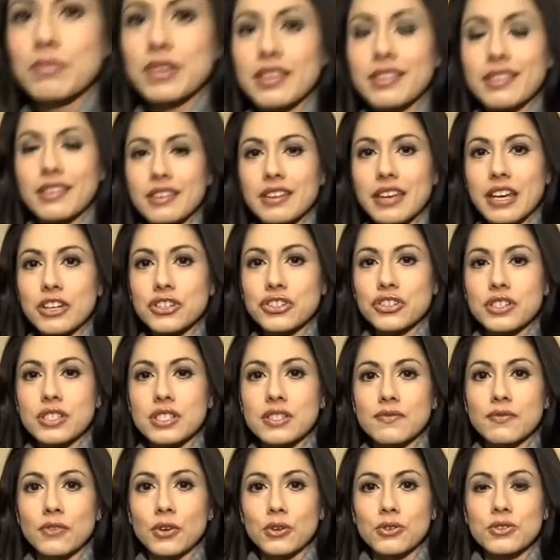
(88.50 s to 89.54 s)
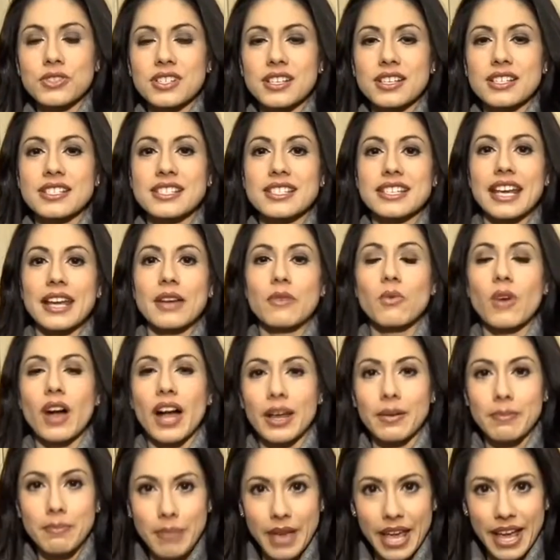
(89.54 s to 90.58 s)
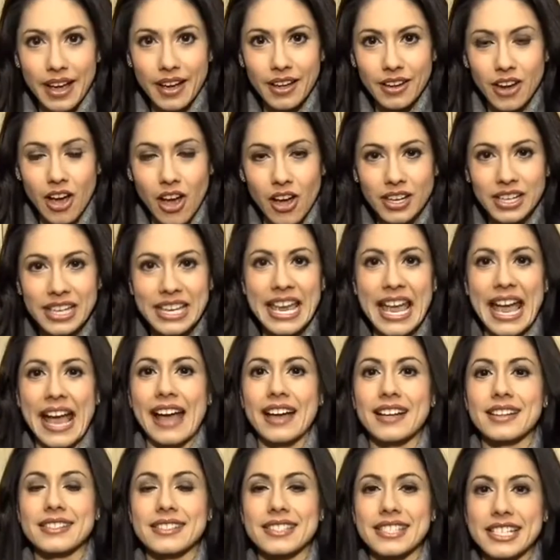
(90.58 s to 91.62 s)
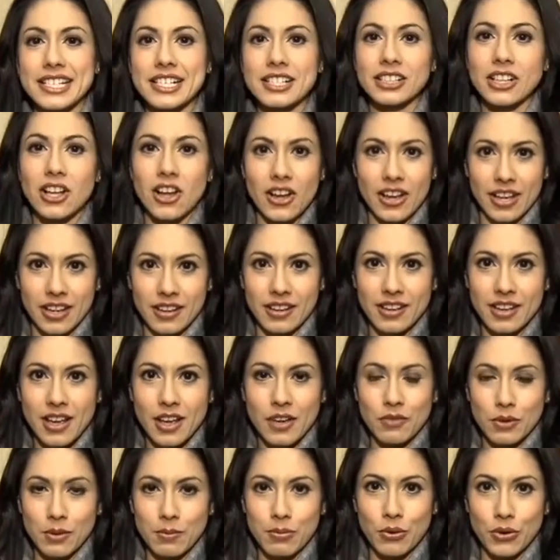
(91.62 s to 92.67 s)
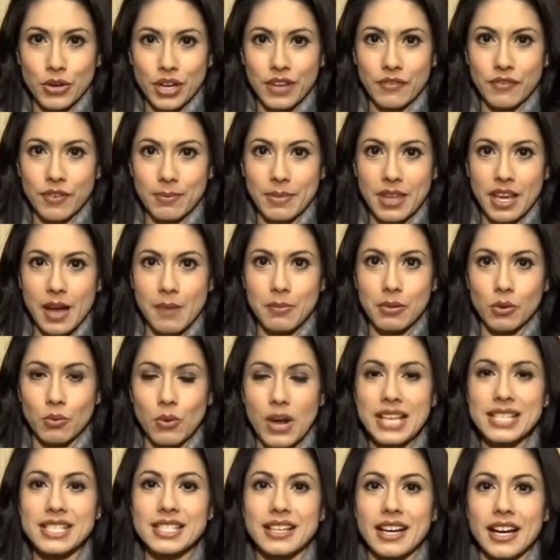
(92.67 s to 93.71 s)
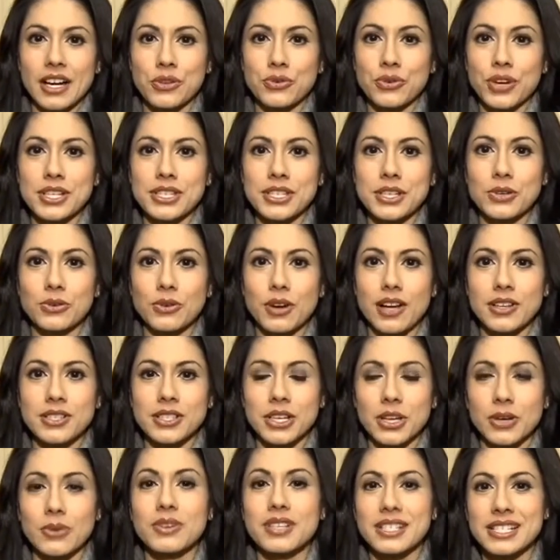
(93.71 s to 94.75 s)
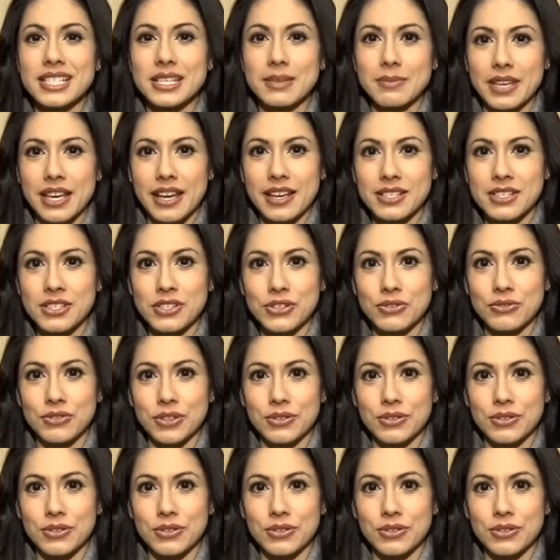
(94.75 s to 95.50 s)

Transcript: be the nation's first statewide ban on cat declawing. Reporting from the Upper West Side, Tracee Carrasco, CBS 2